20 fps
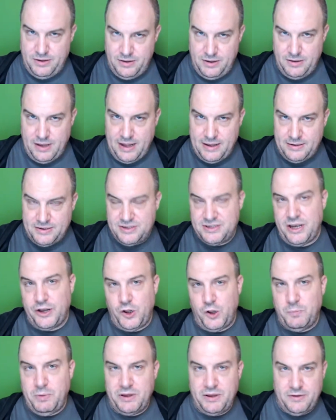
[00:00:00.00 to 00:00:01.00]
not
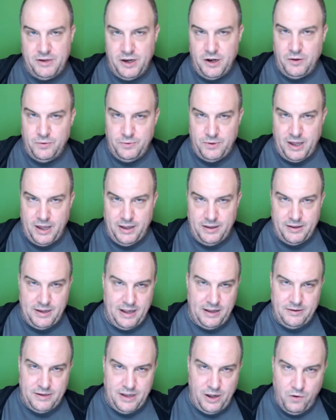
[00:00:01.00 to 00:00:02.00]
subtle, but
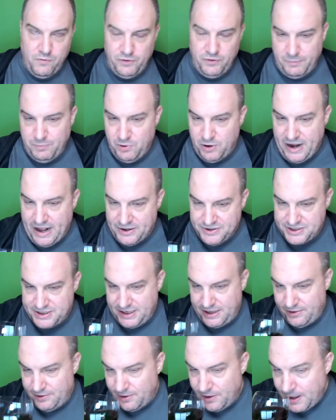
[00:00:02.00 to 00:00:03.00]
not overly
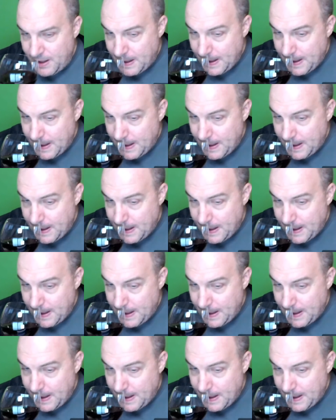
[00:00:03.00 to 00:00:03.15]
pronounced either.